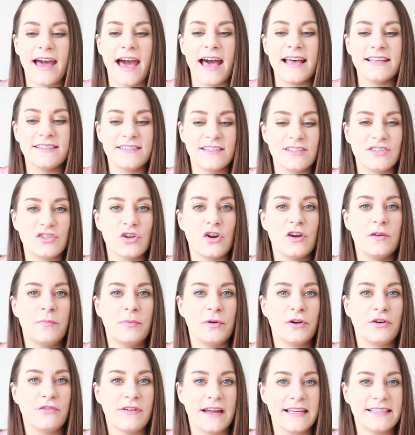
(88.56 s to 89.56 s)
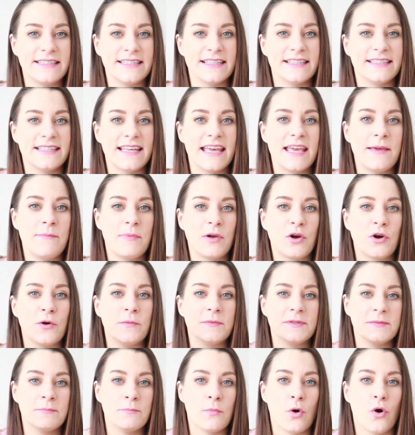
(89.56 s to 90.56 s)
as the story progresses, he
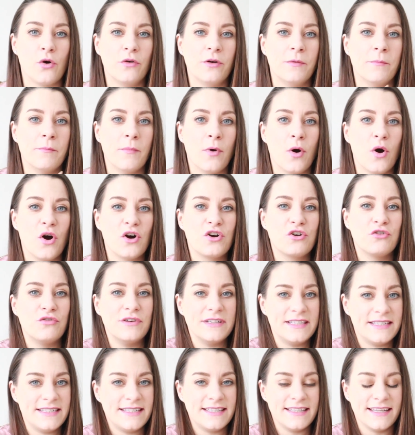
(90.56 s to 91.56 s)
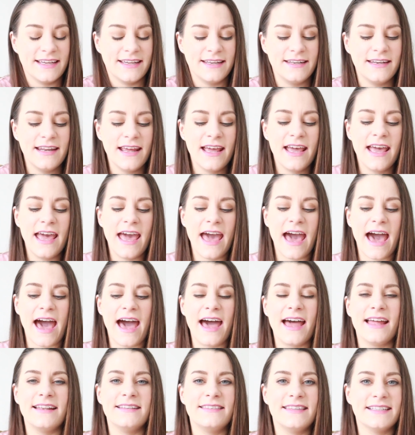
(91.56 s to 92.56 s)
becomes more and more Christian
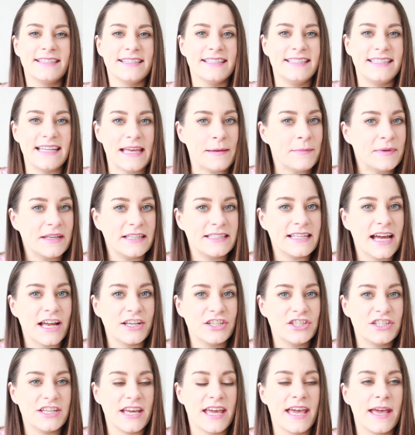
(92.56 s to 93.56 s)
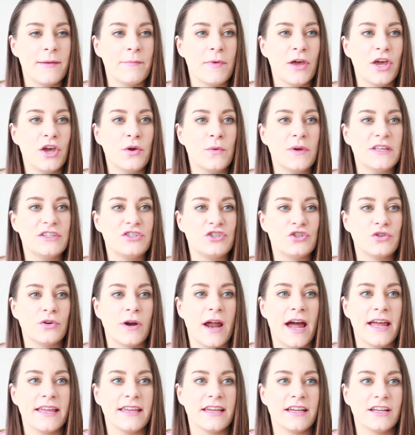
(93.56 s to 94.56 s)
and there's a demon attached to him who is
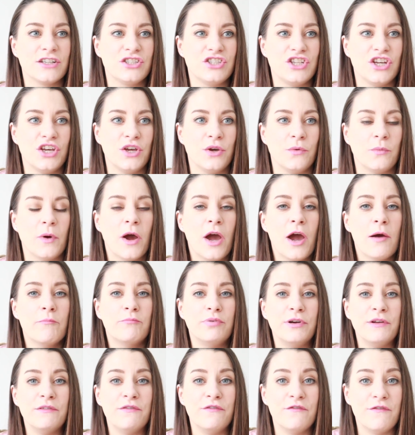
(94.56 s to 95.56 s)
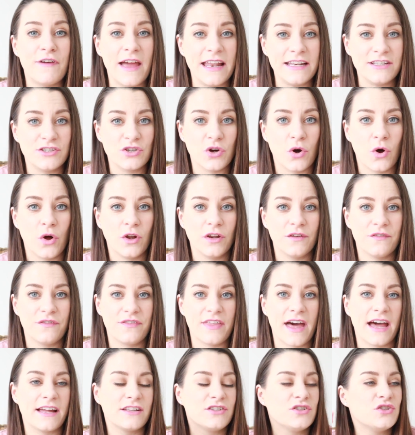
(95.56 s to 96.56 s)
trying to prevent all
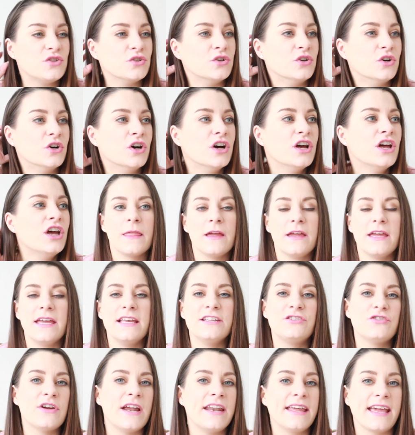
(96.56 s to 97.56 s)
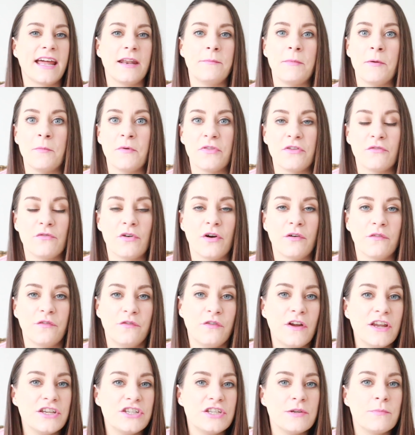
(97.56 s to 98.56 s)
of that. So he's trying to get him in with the wrong
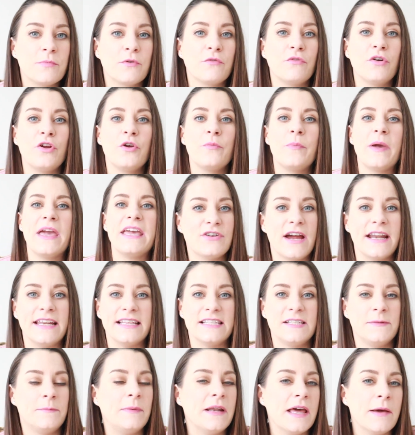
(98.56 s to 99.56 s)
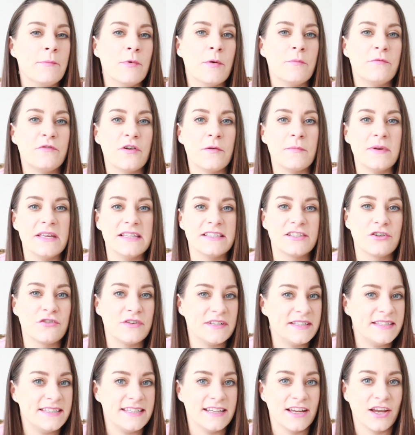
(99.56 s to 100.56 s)
friendship group, he's trying to split him up from his
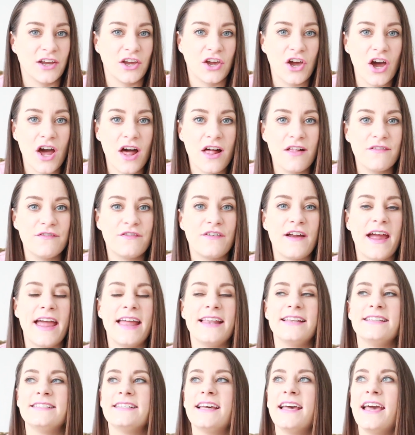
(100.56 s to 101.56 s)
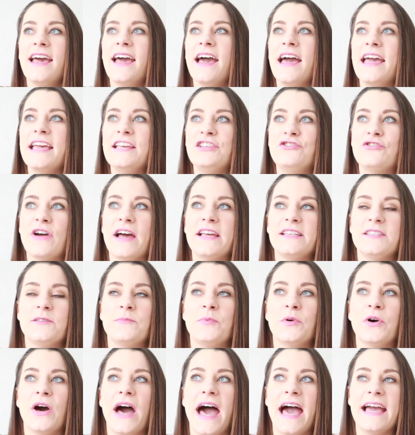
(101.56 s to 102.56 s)
Christian girlfriend, he's trying
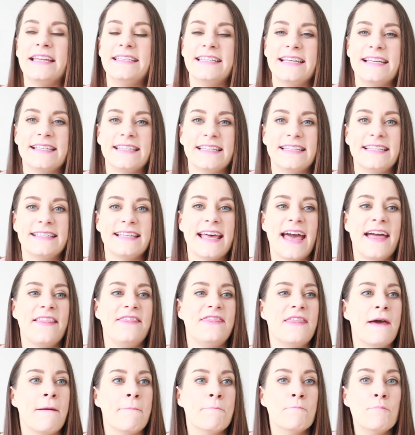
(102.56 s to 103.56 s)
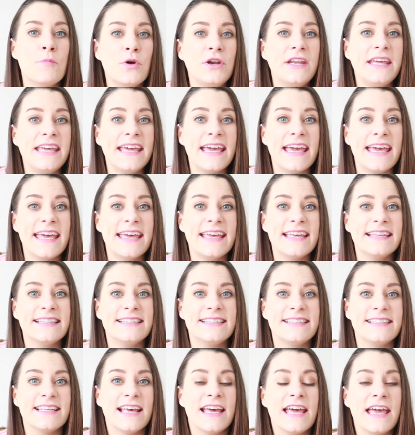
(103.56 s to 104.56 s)
to put ideas in his head that money
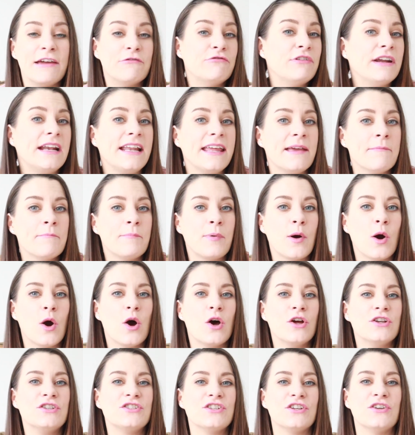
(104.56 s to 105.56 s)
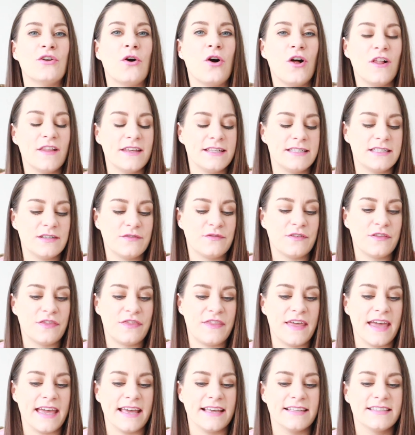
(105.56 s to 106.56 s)
is really important and all these
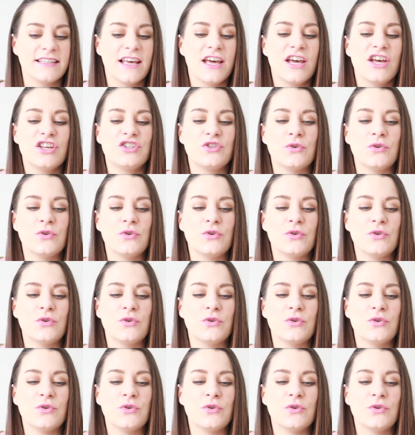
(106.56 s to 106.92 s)
different things.